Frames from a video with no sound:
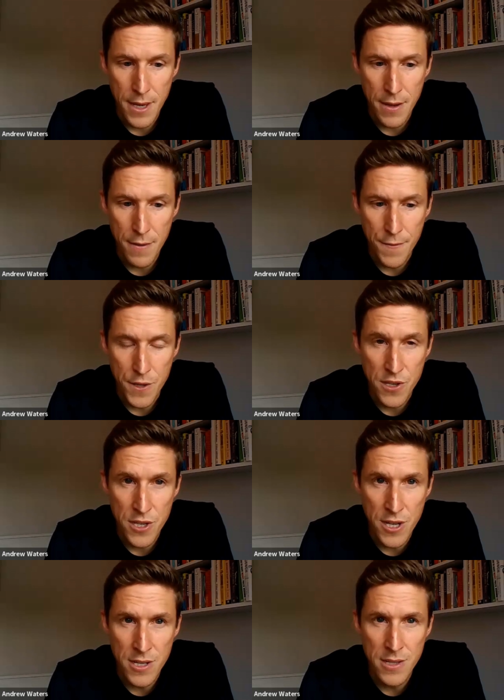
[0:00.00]
think for
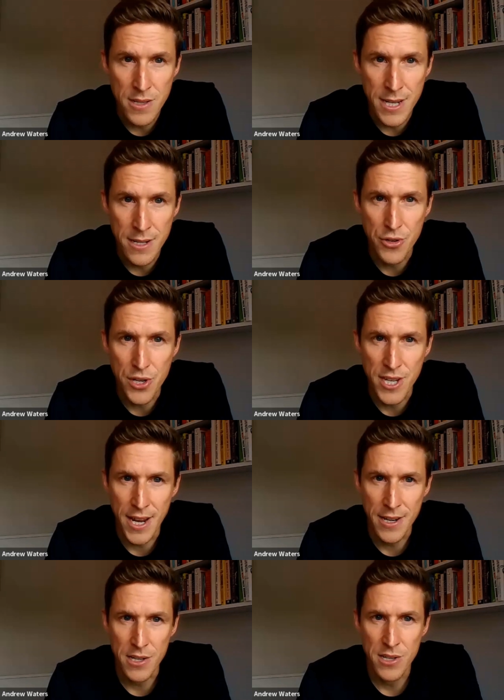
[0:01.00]
certain industry
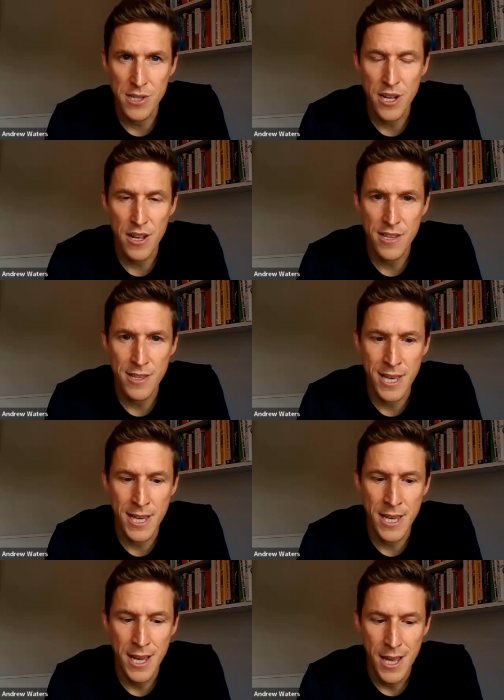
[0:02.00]
sectors,
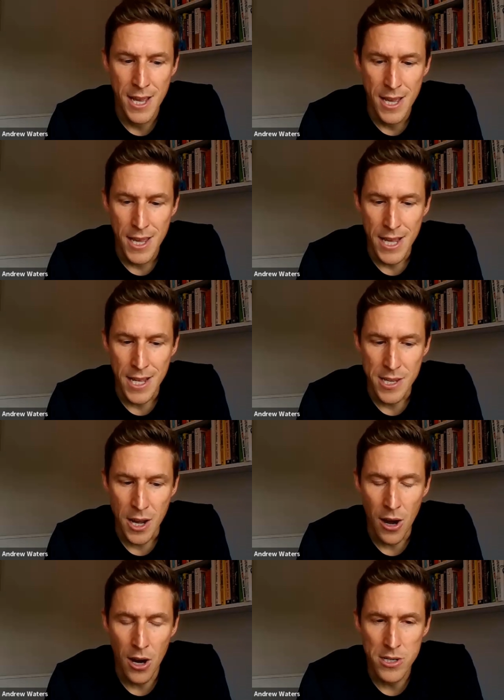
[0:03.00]
certainly,
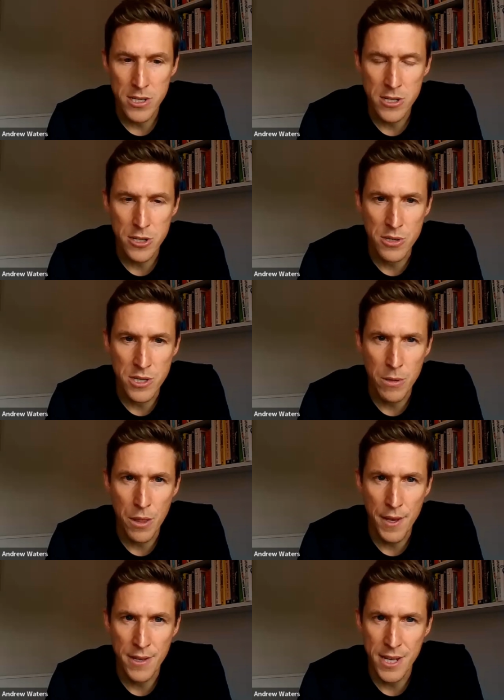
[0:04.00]
it's harder to do
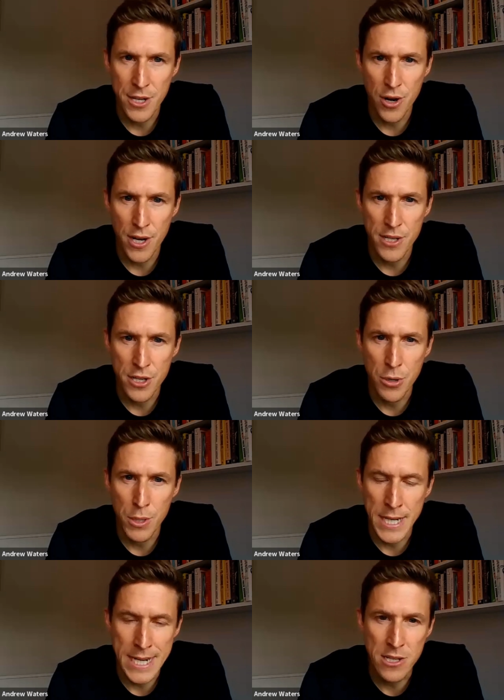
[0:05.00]
some of the things they're trying to
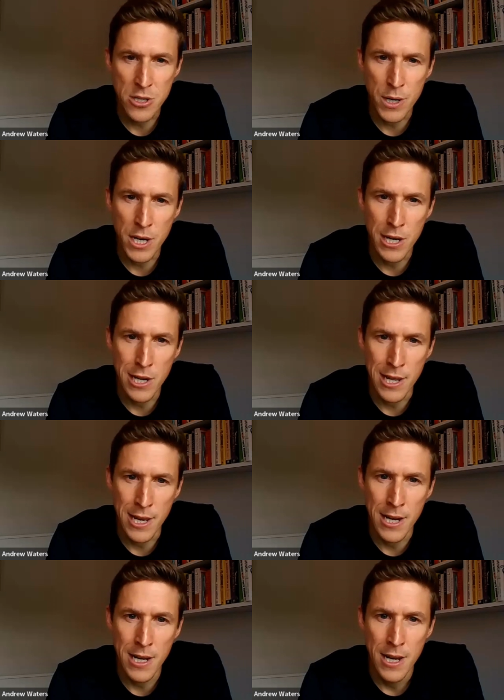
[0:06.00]
do and they need to do it
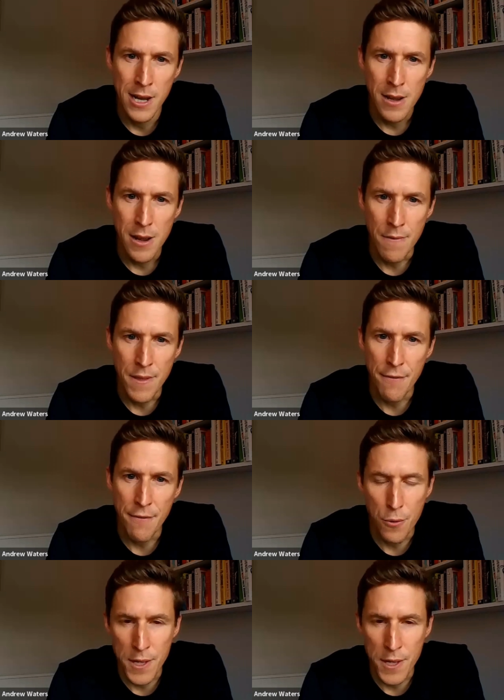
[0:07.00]
earlier. And